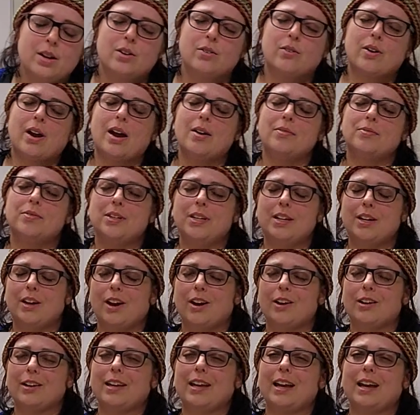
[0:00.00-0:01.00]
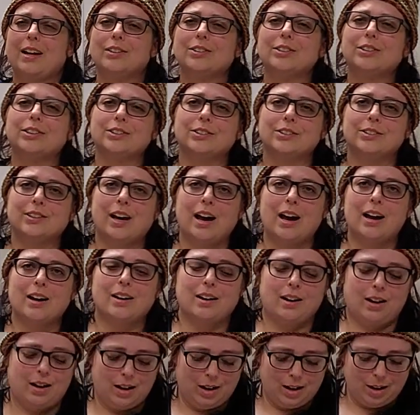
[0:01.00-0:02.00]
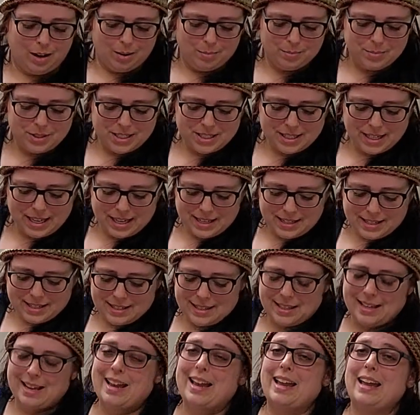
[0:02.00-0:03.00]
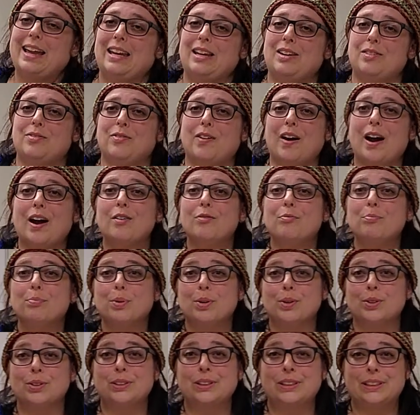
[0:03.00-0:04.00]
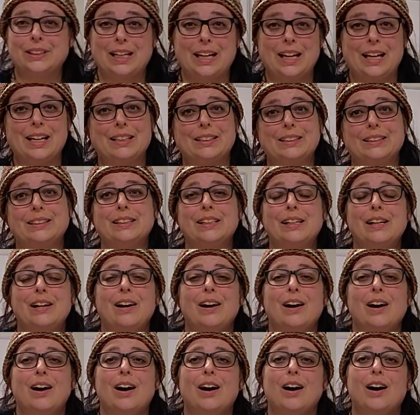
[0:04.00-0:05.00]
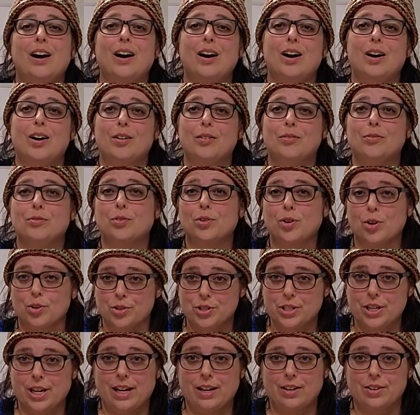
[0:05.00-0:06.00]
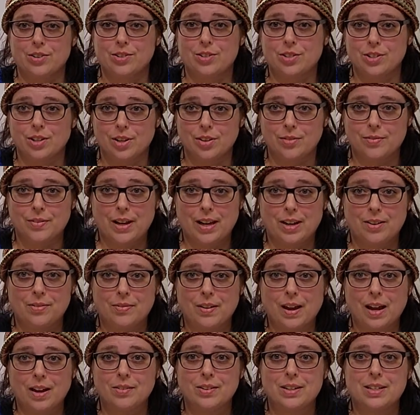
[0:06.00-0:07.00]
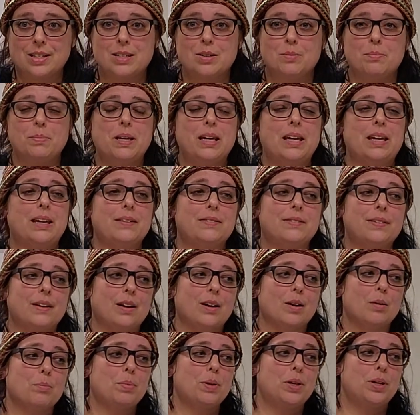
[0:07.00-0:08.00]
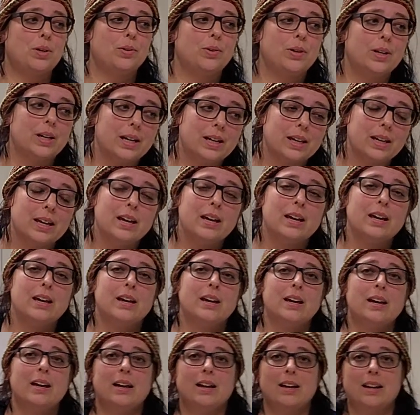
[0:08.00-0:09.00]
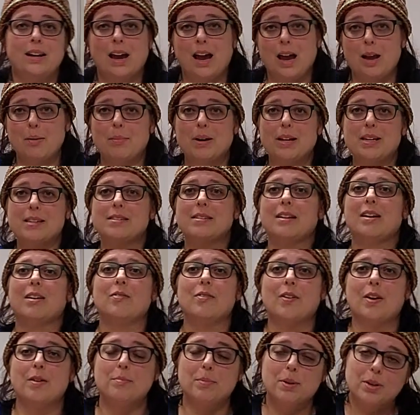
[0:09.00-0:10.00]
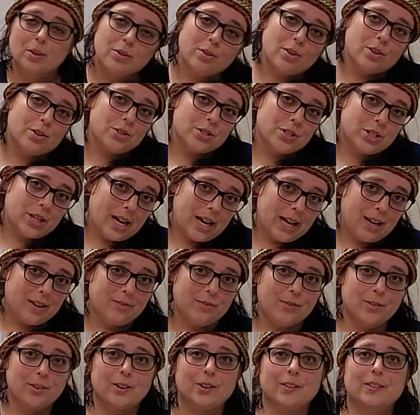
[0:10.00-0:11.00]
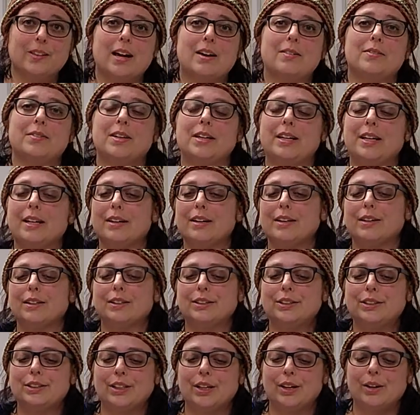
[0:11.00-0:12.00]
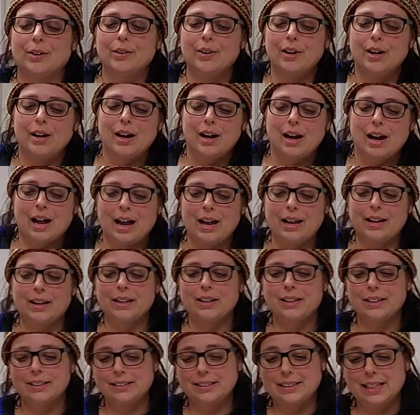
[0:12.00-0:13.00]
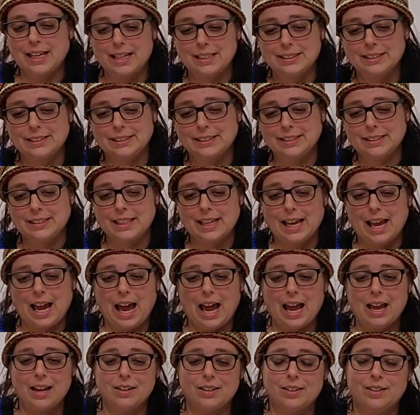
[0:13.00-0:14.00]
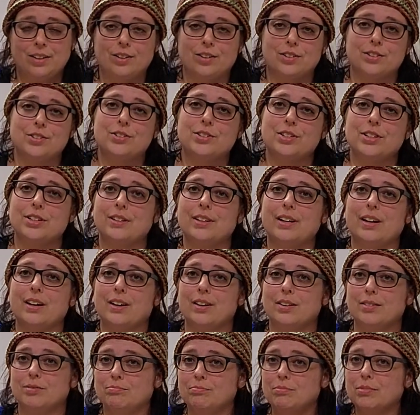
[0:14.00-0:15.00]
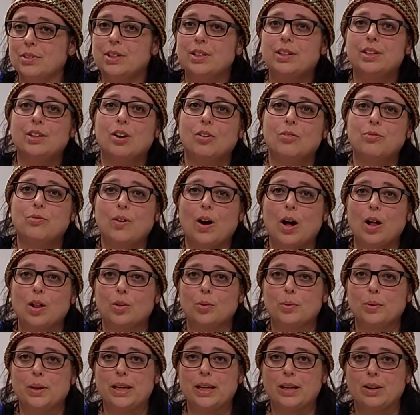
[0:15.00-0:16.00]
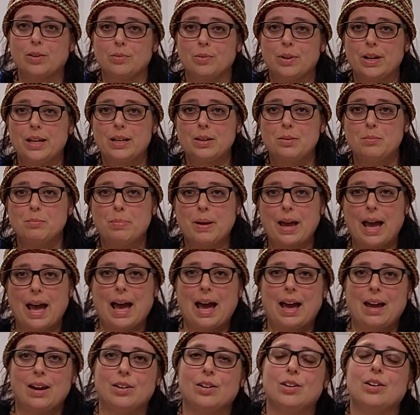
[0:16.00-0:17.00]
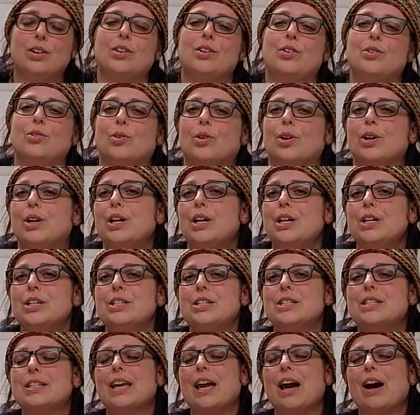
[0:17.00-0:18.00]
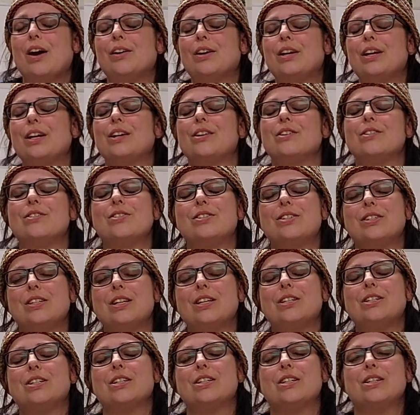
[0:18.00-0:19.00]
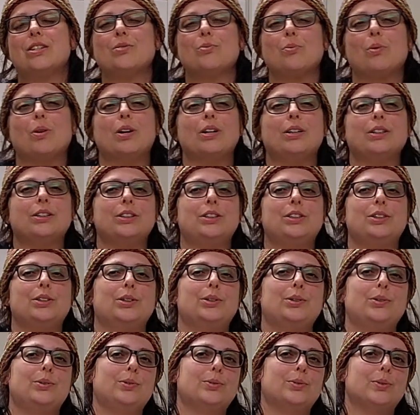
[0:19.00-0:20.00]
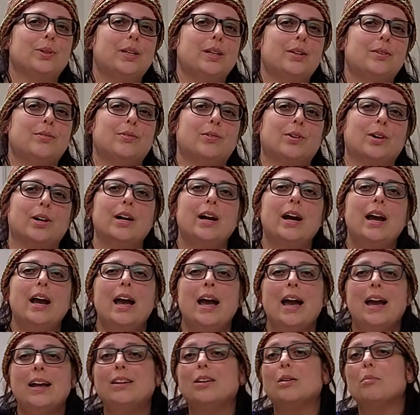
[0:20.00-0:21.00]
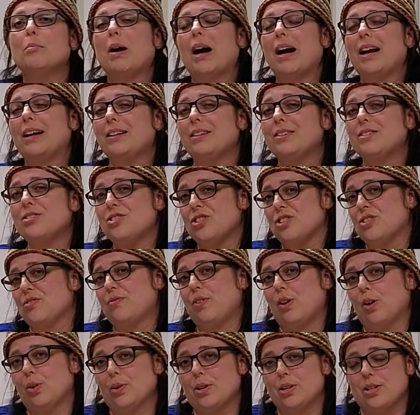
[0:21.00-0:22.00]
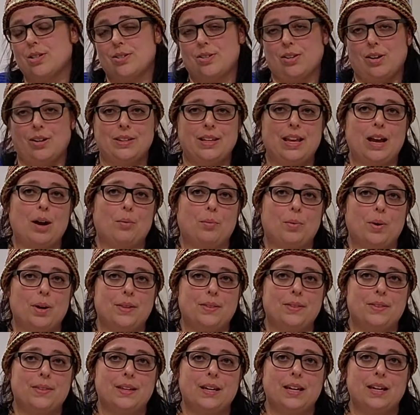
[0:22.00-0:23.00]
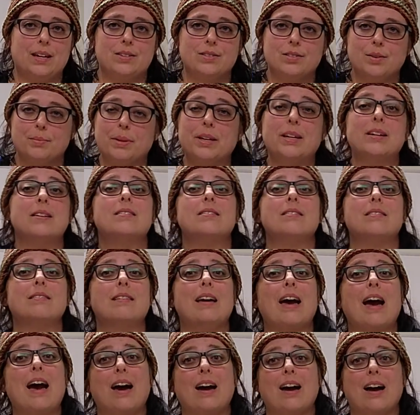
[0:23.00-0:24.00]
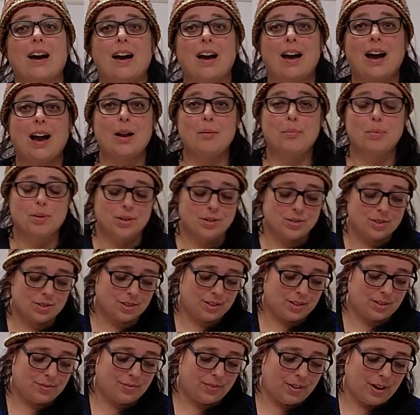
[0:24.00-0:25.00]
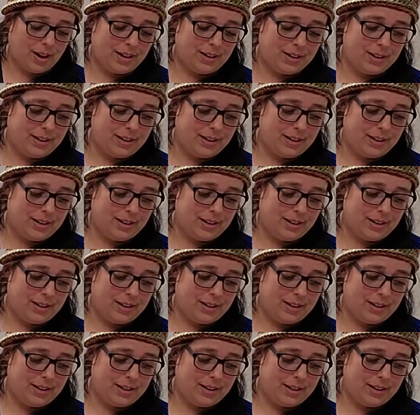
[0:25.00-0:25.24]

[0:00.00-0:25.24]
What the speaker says: CraftyYarnCouncil.com states that 85% of crocheters surveyed found it to be therapeutic. And I myself, I've been crocheting for 11 years, so I can attest to that. You're sitting there, you know, following a written pattern or just counting your stitches, 1, 2, 3, 4, and your mind is just focused on that one thing. So because of that, I personally find